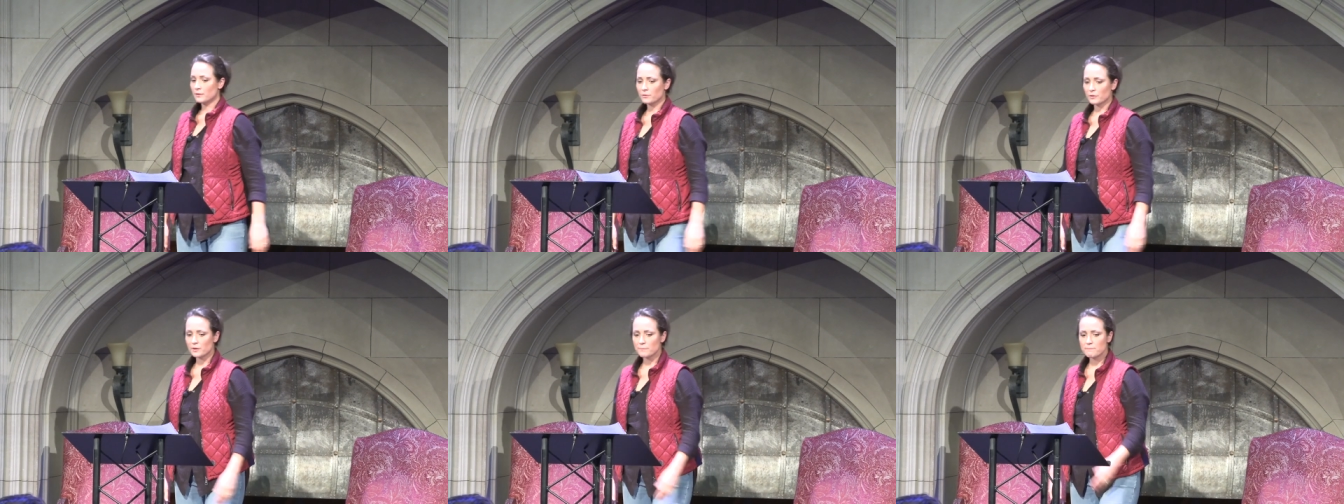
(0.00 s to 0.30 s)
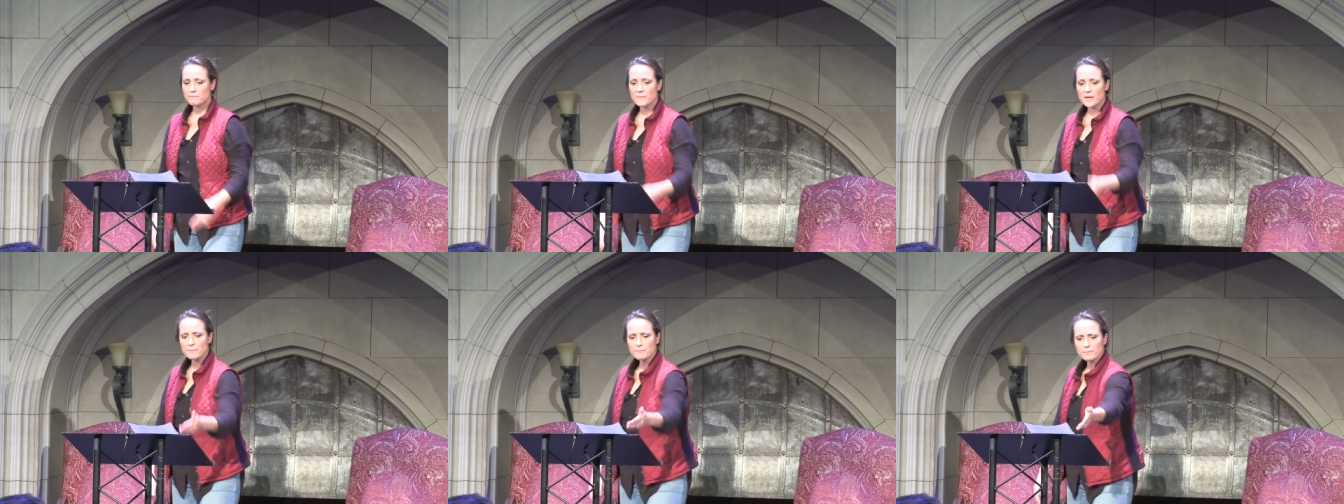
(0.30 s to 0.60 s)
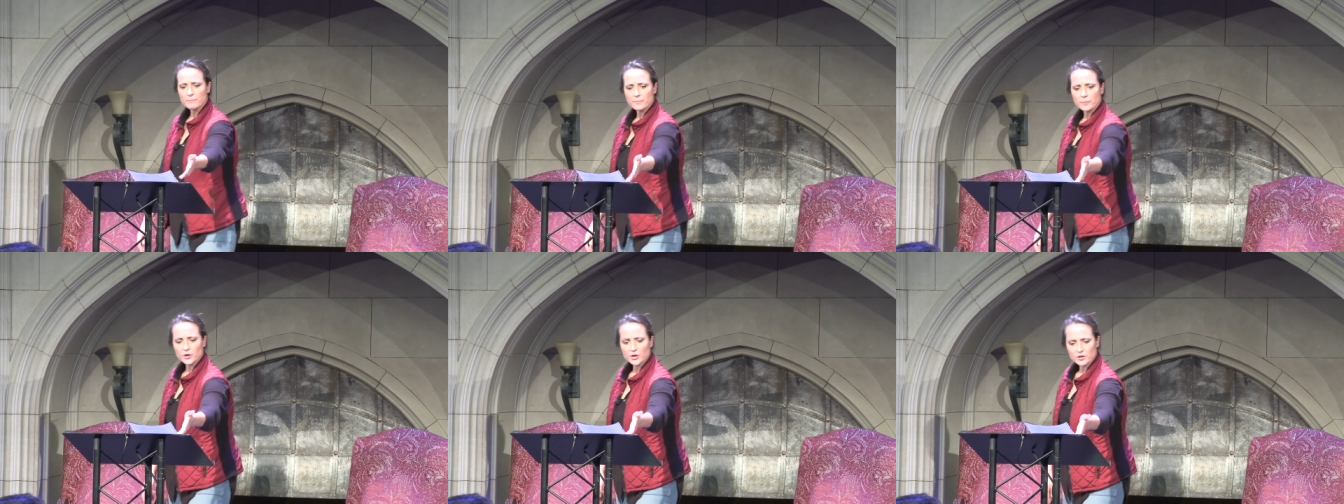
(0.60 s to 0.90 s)

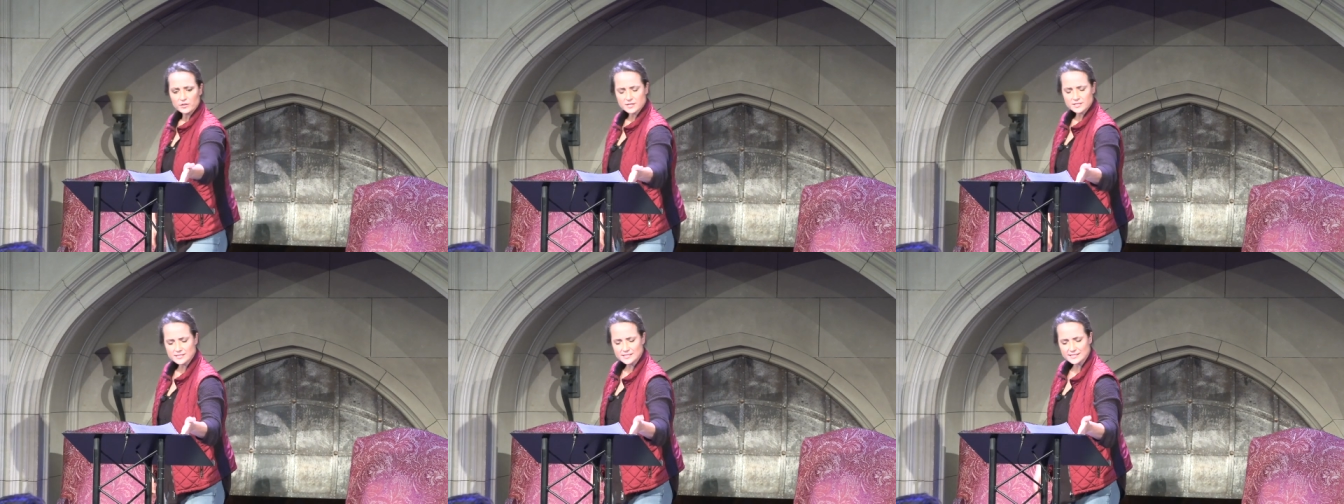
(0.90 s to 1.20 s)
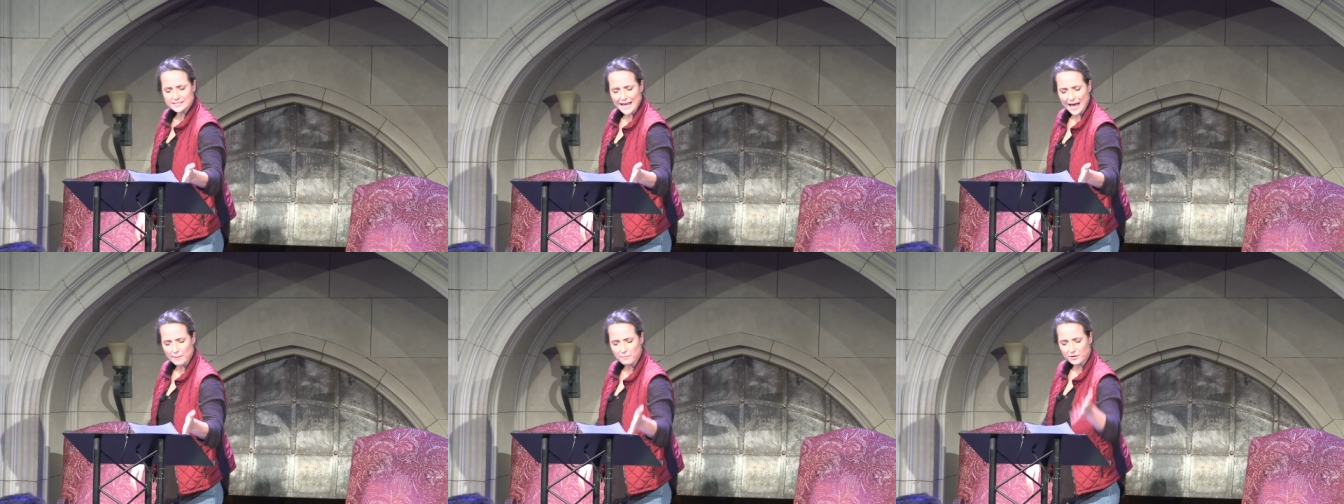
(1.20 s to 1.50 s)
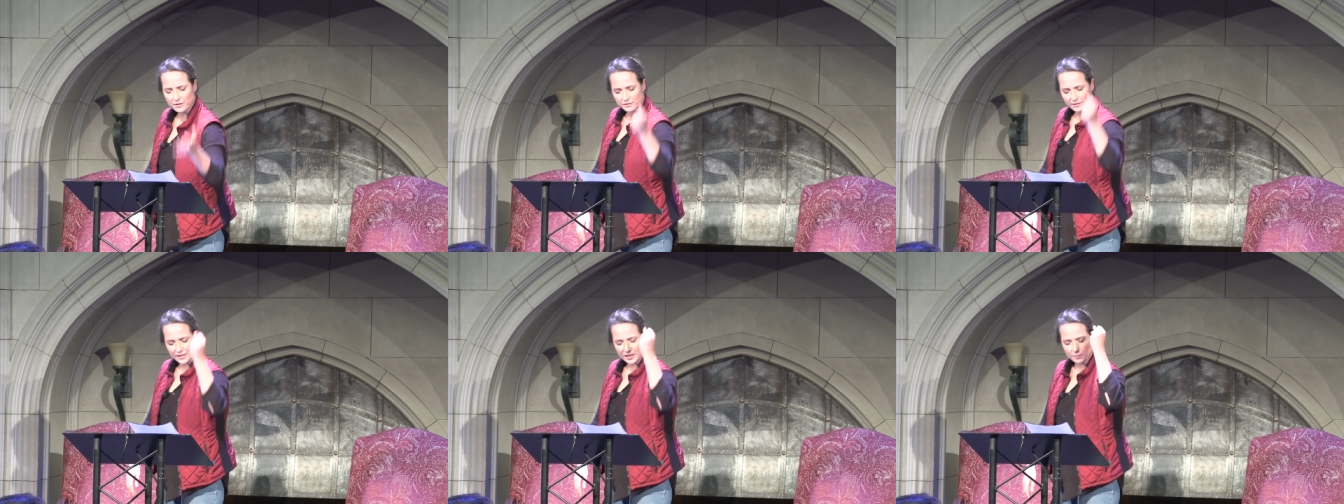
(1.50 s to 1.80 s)
Remember the
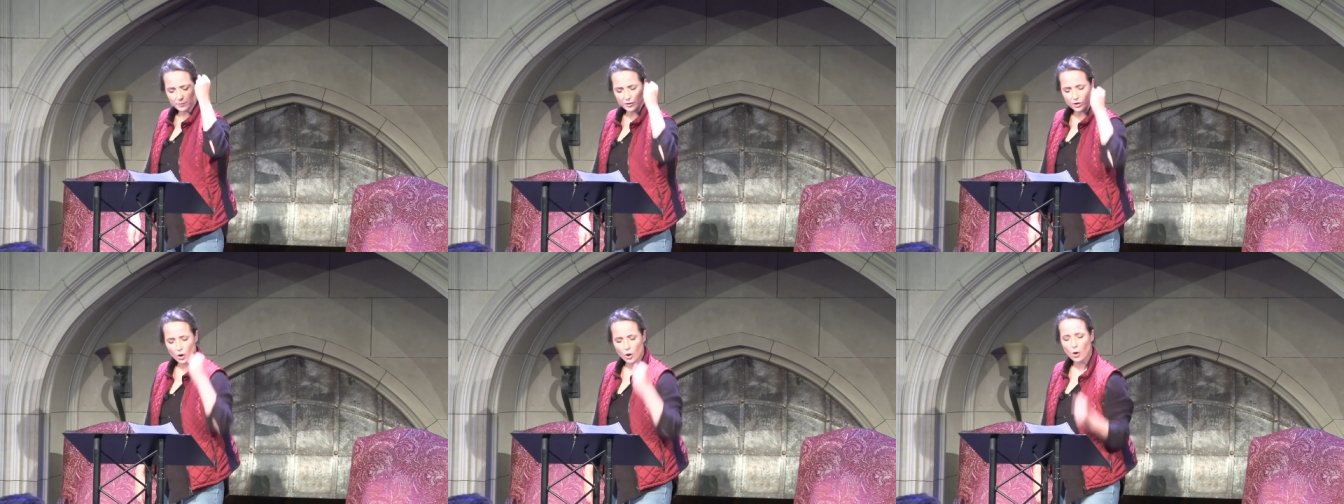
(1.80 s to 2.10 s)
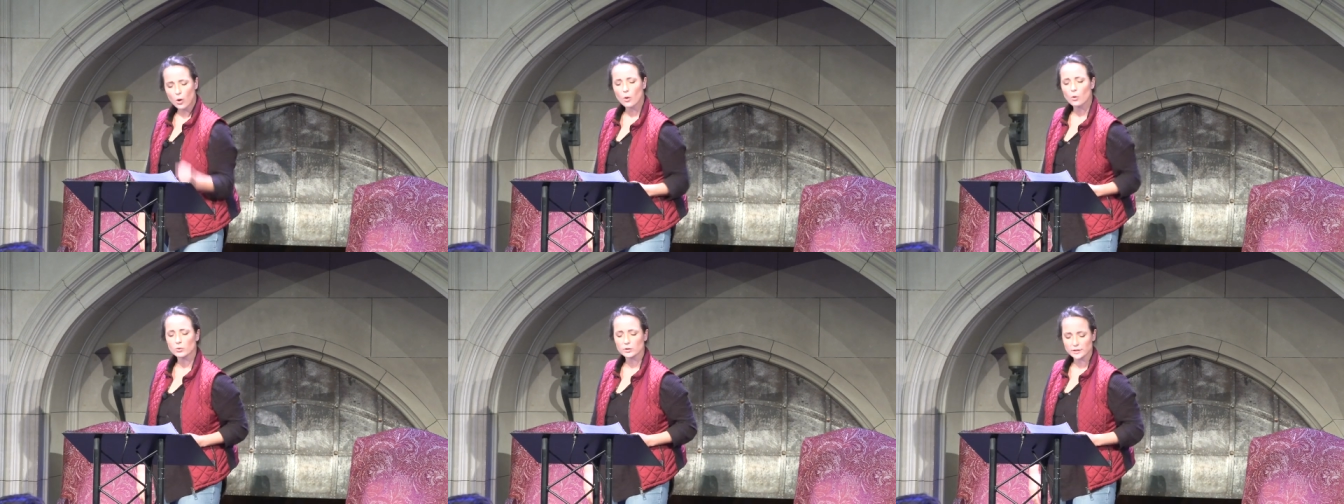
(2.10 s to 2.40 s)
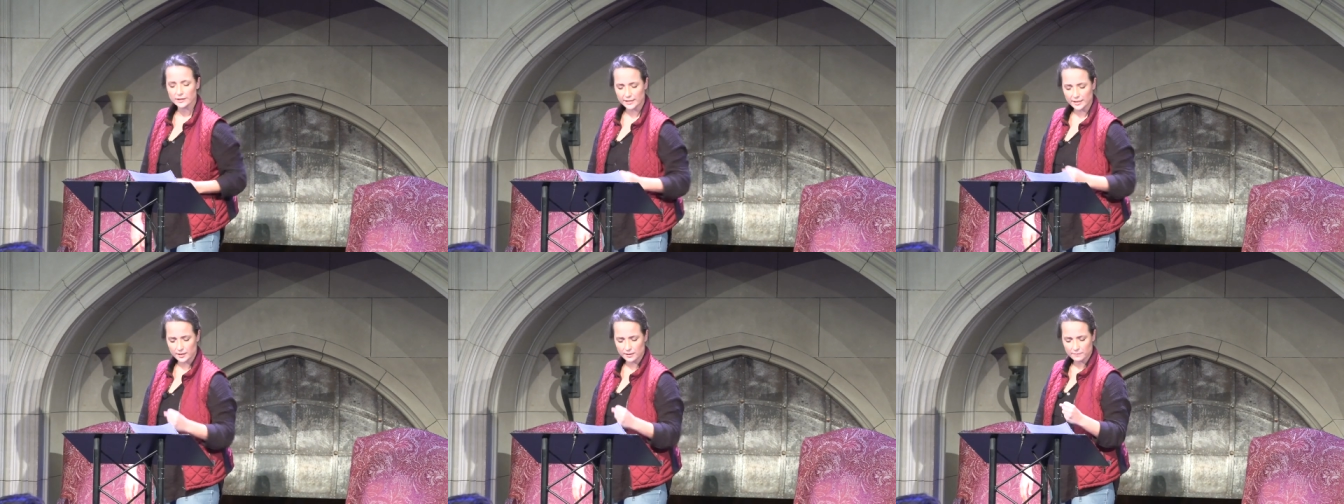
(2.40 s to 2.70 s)
Sabbath, keep it
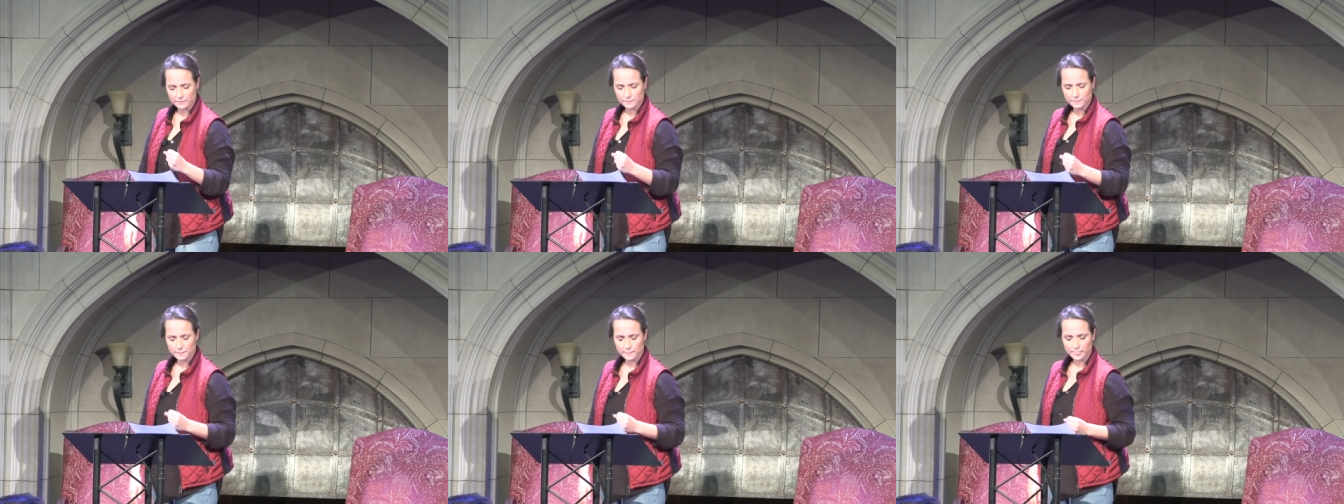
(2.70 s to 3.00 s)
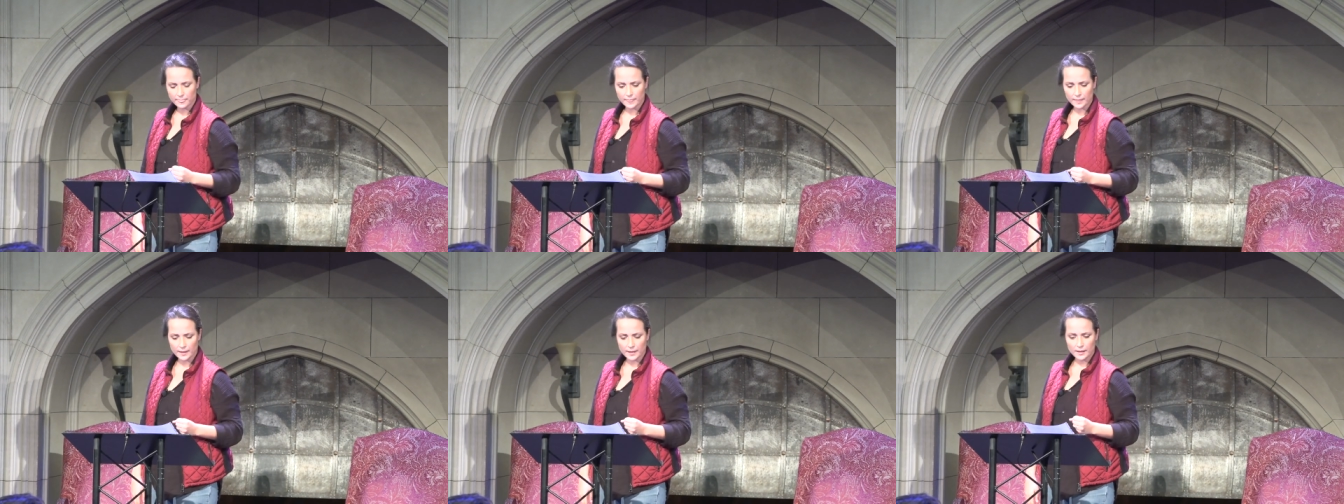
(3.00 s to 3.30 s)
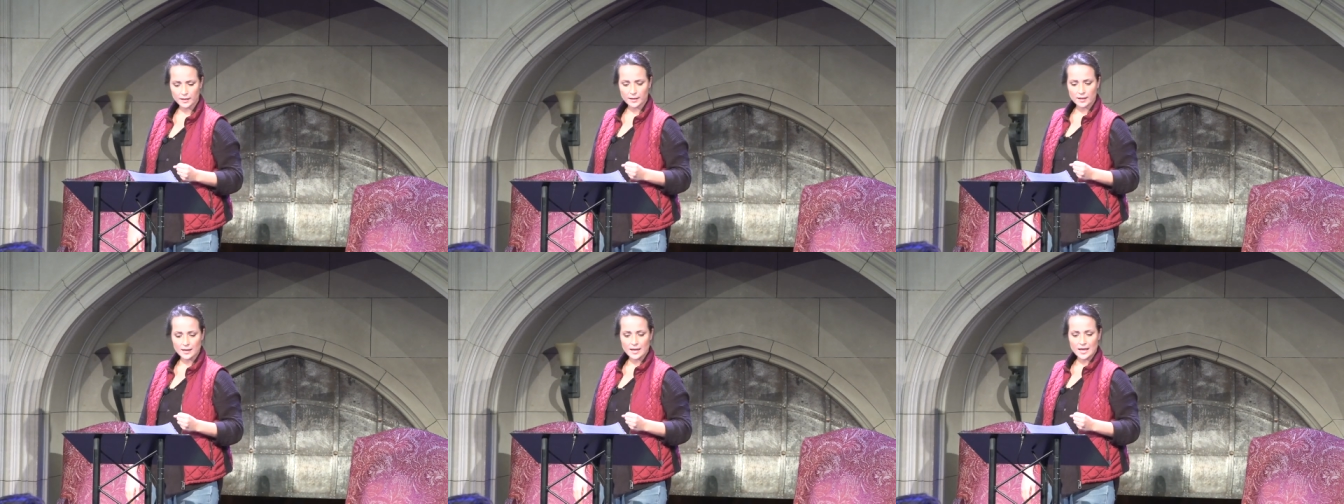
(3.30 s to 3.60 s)
holy.
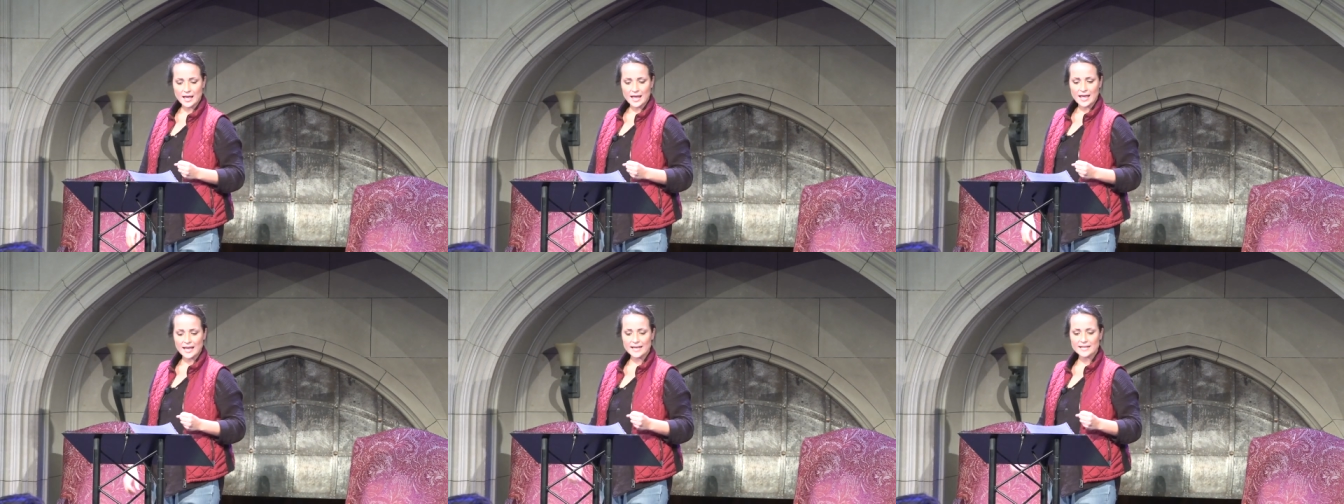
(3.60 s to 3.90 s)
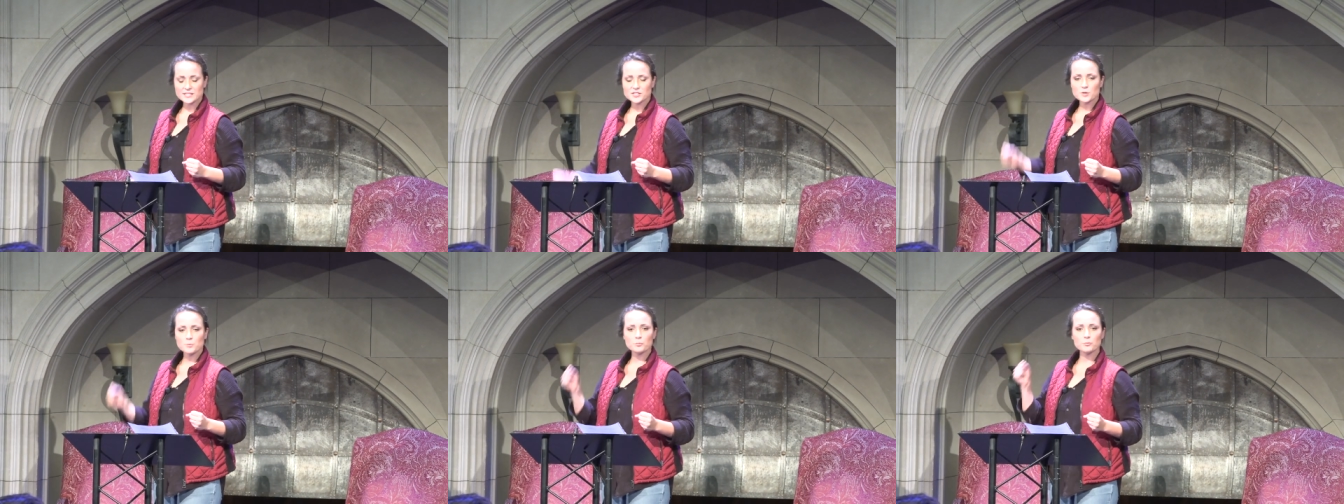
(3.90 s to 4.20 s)
It's a